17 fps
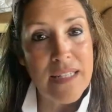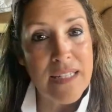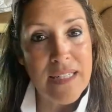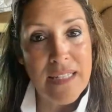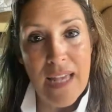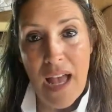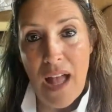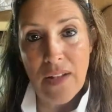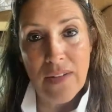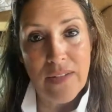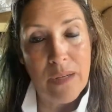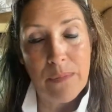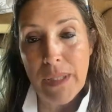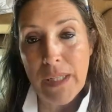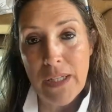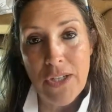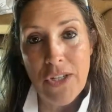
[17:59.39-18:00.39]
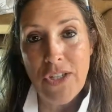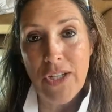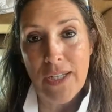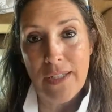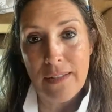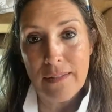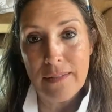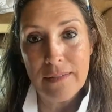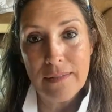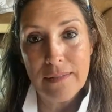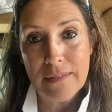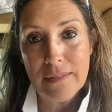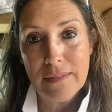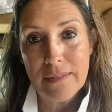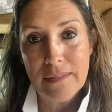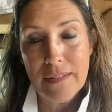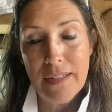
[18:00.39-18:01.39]
sell demolition.
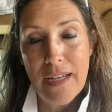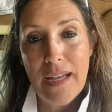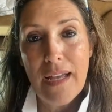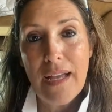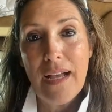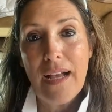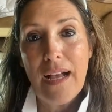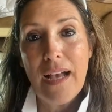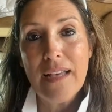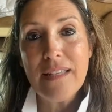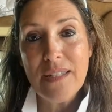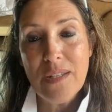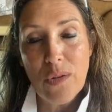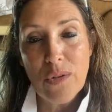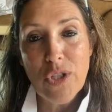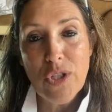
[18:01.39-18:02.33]
I sold